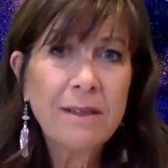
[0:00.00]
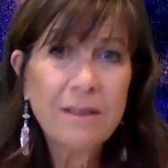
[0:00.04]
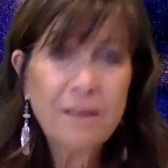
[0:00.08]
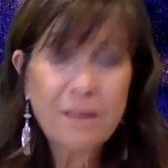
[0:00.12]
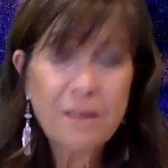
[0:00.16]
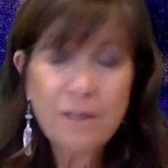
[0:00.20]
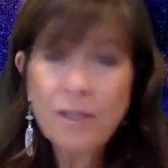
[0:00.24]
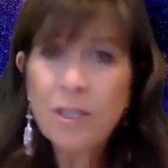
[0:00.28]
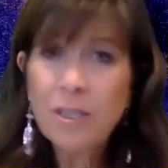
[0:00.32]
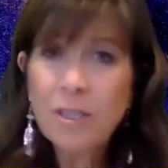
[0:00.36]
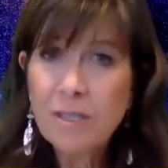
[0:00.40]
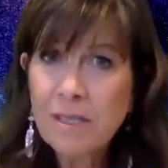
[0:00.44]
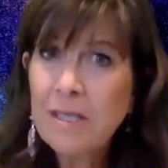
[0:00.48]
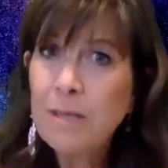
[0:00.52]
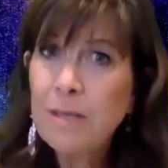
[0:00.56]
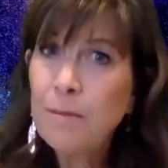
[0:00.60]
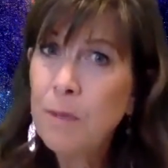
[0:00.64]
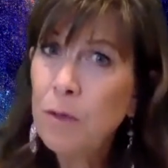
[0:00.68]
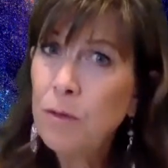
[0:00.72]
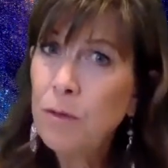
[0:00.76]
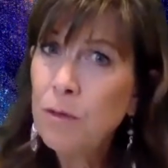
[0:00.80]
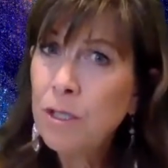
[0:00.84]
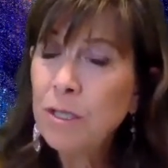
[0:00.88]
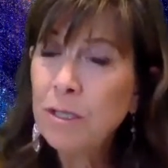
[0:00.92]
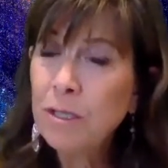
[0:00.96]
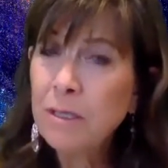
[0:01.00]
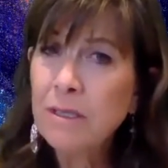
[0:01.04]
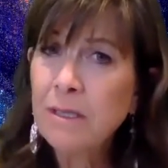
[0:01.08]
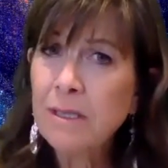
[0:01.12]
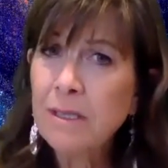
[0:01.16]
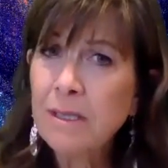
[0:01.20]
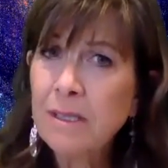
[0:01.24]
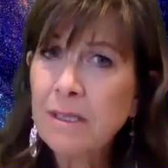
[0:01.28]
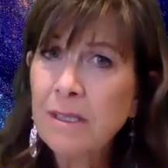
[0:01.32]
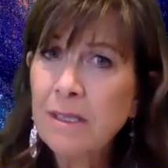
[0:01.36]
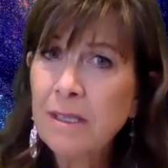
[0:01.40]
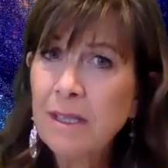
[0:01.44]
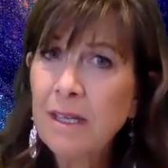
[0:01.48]
They're just
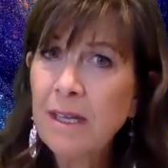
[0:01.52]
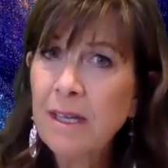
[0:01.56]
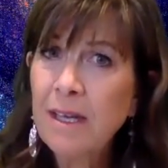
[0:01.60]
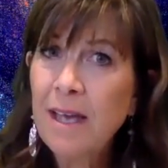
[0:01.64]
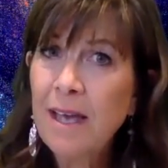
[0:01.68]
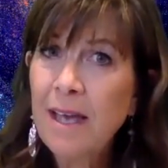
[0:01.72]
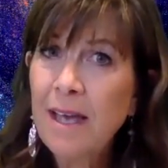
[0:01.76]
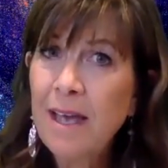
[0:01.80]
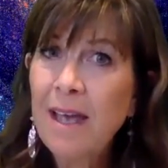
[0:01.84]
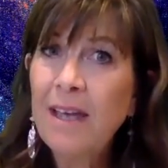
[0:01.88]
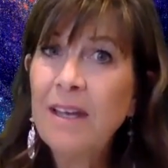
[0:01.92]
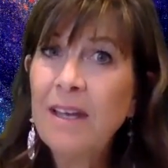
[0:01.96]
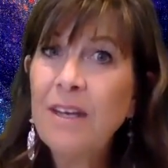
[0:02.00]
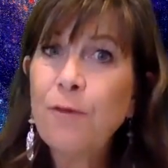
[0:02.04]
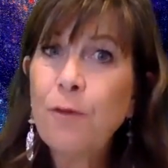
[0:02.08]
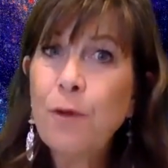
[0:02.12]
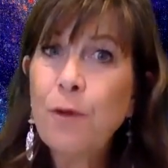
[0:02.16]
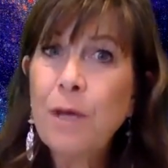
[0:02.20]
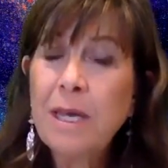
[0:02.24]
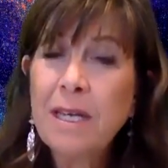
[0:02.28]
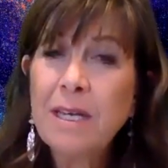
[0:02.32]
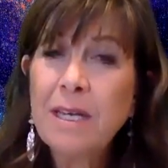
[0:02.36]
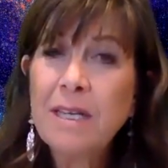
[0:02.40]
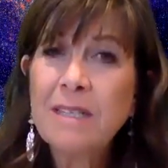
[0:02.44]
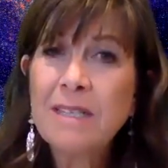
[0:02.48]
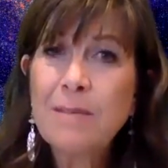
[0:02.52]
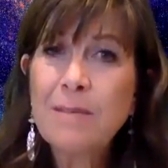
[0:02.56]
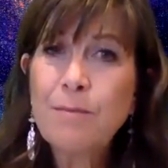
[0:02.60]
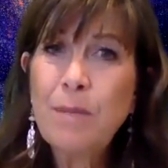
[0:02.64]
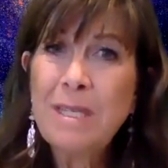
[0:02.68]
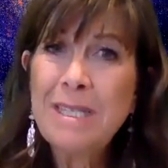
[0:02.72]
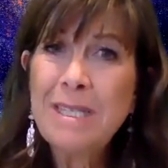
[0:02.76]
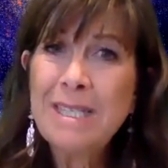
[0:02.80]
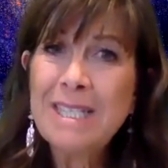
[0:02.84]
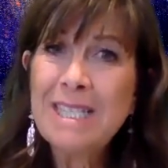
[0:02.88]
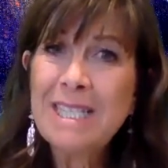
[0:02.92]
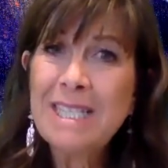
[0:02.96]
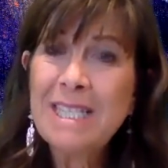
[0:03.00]
emotions. And if we can be
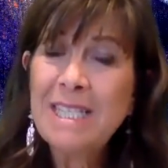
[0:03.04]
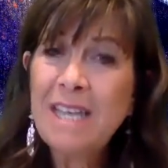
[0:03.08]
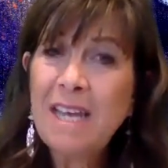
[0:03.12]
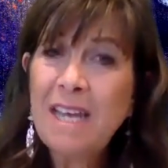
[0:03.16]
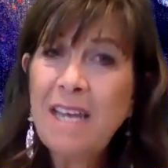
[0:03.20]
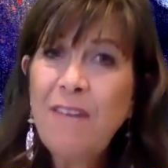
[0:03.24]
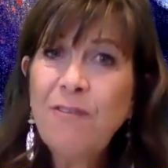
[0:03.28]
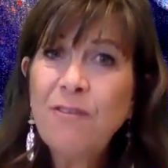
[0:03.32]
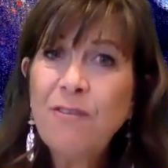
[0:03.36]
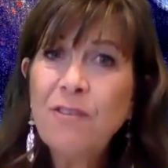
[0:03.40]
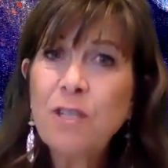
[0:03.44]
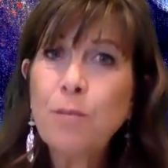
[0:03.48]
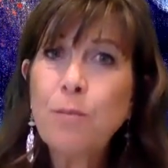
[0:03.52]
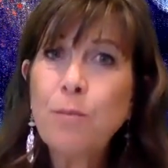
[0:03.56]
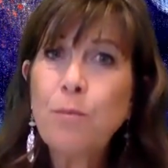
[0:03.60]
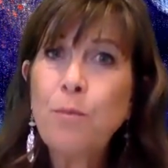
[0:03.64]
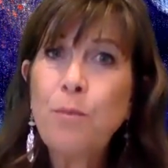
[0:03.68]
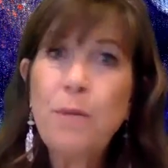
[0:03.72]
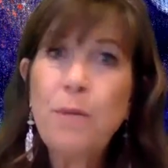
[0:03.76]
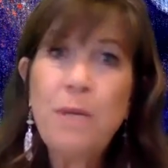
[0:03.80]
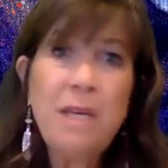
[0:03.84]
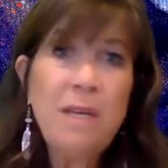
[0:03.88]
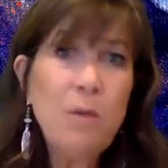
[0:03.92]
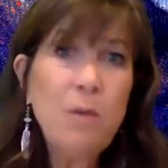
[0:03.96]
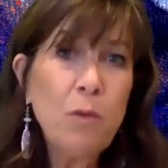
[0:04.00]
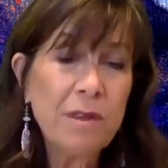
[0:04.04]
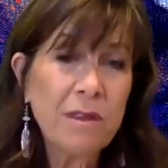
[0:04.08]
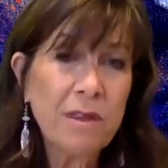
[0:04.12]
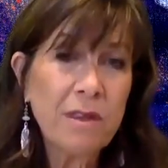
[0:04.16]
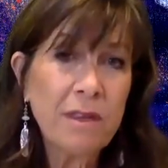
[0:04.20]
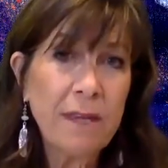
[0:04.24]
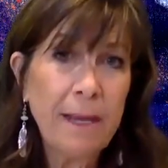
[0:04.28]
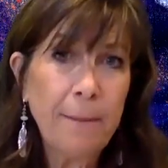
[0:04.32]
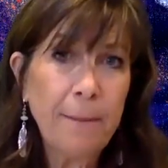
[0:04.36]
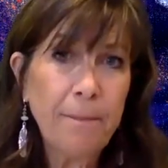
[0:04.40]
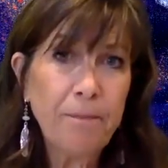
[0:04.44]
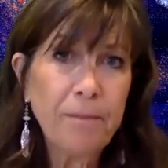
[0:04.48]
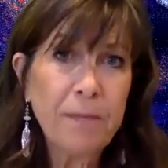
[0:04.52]
safe to be with
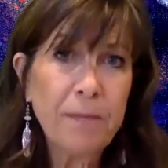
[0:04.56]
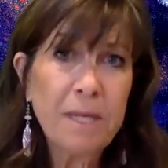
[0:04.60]
them,